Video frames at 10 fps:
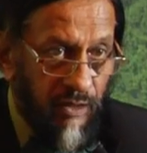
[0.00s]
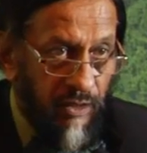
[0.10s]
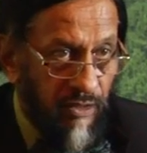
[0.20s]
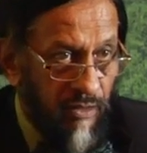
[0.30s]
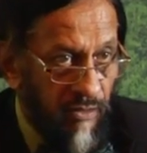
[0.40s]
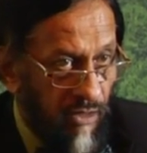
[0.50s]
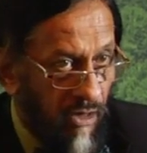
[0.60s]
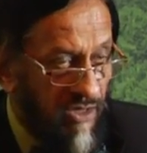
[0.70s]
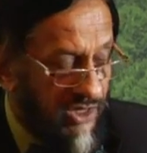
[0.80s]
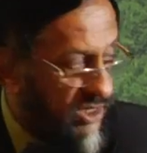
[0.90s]
the
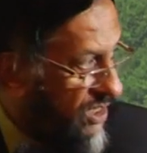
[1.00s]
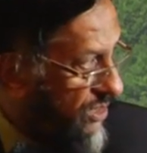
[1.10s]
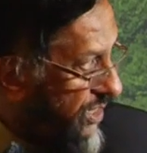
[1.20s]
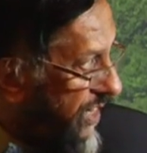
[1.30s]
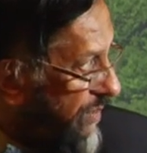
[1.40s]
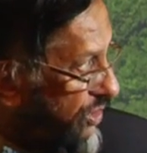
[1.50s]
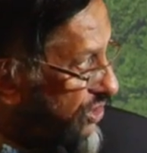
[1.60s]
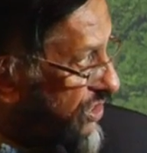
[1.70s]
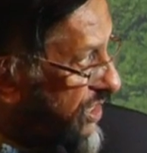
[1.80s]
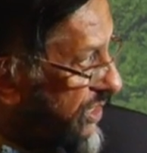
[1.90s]
losses and the
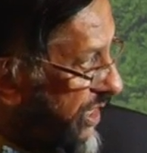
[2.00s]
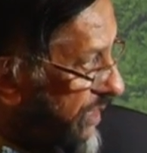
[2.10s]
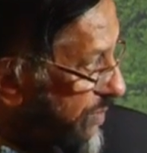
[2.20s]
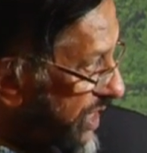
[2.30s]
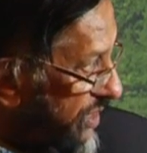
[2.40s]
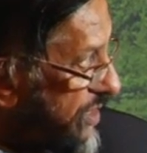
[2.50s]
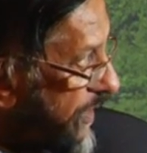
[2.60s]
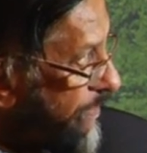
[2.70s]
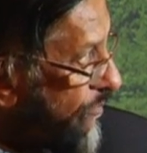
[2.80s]
damages that take place.